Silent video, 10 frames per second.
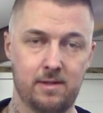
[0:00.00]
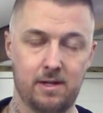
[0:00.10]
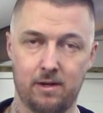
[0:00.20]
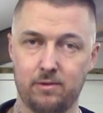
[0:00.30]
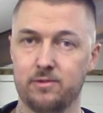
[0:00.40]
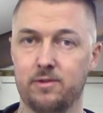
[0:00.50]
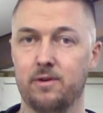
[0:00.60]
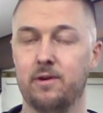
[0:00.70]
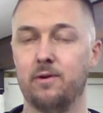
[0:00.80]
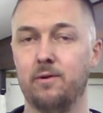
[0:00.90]
close to the
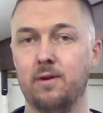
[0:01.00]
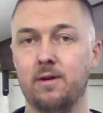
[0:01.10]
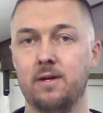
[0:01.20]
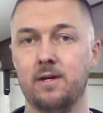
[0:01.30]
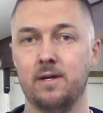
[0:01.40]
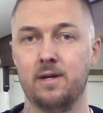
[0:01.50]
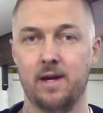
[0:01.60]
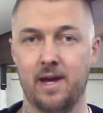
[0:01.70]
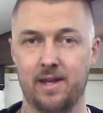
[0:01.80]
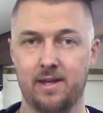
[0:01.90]
goal,
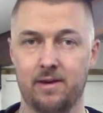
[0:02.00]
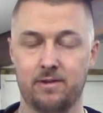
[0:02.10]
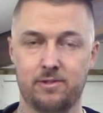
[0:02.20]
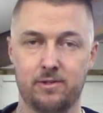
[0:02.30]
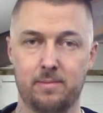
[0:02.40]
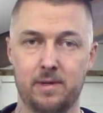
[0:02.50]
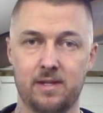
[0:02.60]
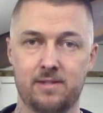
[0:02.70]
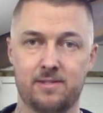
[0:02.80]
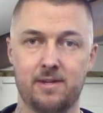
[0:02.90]
and there should be
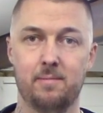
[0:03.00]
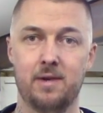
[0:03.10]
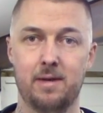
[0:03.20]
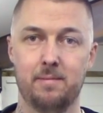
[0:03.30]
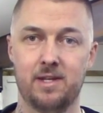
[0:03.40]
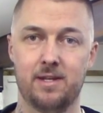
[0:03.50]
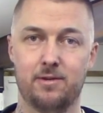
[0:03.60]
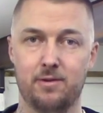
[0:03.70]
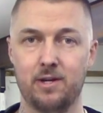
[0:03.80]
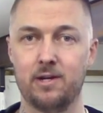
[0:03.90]
some limit
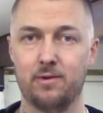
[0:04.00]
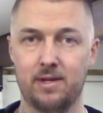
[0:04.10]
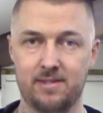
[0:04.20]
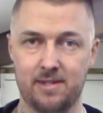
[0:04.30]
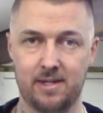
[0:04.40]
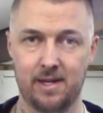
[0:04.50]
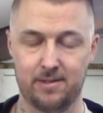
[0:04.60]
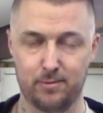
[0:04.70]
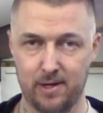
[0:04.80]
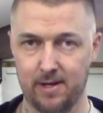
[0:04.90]
to increase it
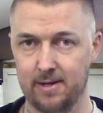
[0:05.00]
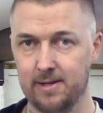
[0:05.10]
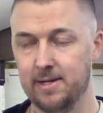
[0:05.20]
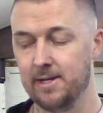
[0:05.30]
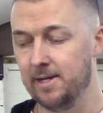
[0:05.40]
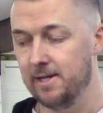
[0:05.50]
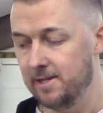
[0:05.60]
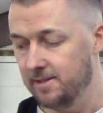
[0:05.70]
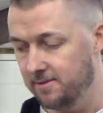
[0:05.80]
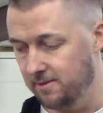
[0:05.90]
as well.
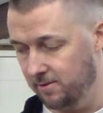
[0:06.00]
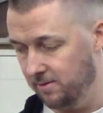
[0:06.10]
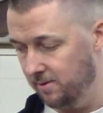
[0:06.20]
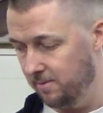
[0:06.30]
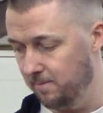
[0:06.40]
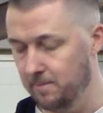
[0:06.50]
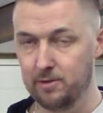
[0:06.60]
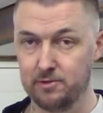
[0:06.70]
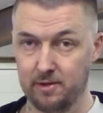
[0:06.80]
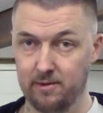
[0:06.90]
So
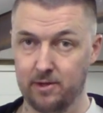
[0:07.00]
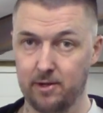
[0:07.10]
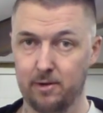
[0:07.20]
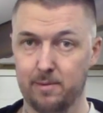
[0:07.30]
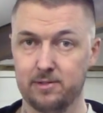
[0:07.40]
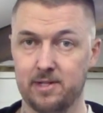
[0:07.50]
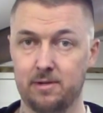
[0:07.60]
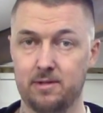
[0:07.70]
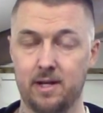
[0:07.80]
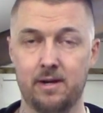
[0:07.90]
most of the turbos
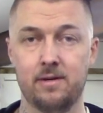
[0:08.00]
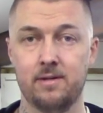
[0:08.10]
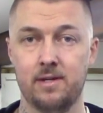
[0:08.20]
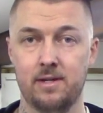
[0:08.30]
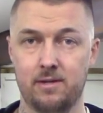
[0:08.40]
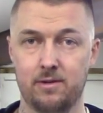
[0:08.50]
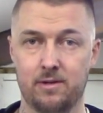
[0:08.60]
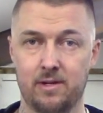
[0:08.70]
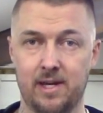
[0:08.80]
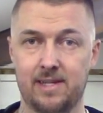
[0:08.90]
out there, you
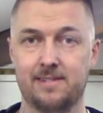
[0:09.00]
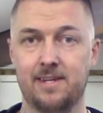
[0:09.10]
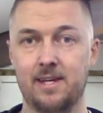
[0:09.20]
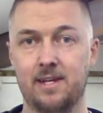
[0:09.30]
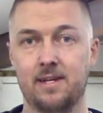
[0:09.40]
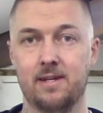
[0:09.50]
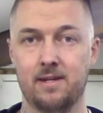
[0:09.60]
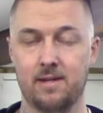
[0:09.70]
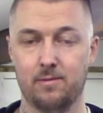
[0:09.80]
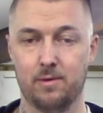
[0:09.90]
could exceed
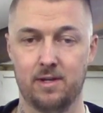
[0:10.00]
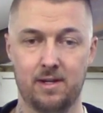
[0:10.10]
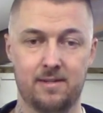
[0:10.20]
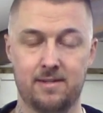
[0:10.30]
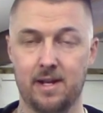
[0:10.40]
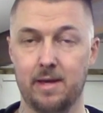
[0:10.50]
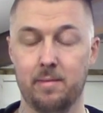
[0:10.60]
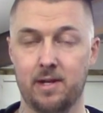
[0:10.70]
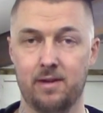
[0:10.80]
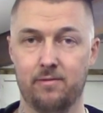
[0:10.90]
what it's
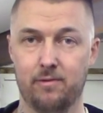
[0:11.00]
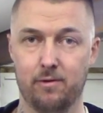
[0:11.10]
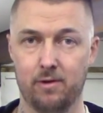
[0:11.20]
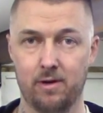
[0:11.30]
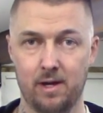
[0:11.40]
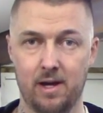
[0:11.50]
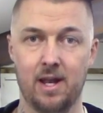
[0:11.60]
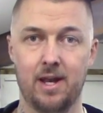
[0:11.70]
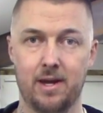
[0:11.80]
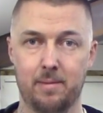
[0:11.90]
limited for a
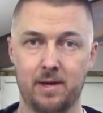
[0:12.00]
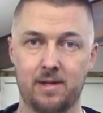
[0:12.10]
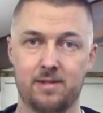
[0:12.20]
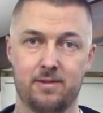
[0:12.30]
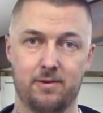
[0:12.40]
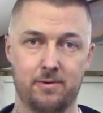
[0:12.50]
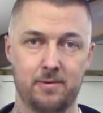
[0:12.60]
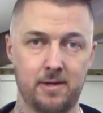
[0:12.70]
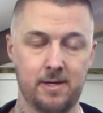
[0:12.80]
little bit, so